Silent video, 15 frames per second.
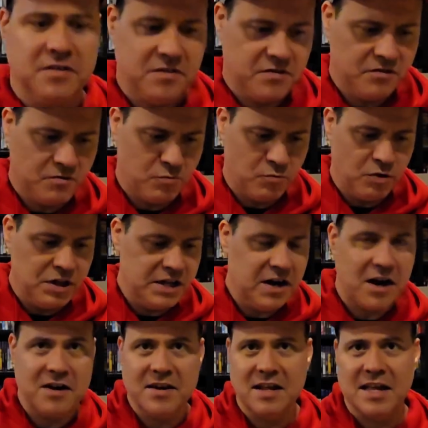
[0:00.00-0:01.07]
It's really
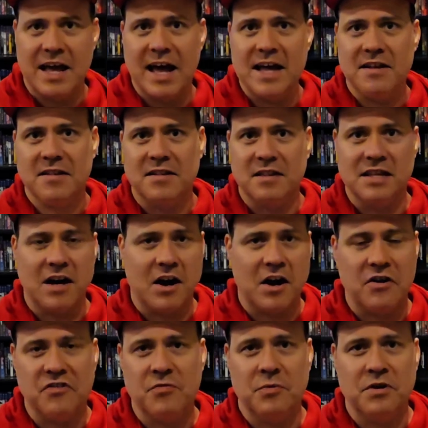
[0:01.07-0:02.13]
hard to get, the
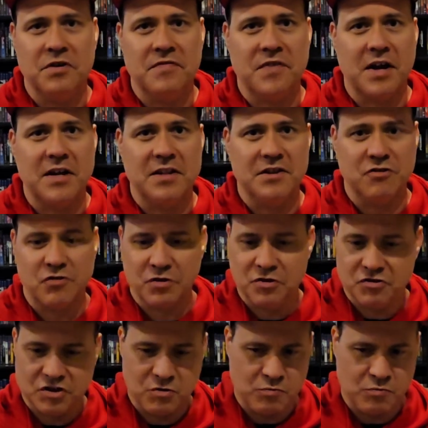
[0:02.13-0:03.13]
hardest one to find in the trilogy.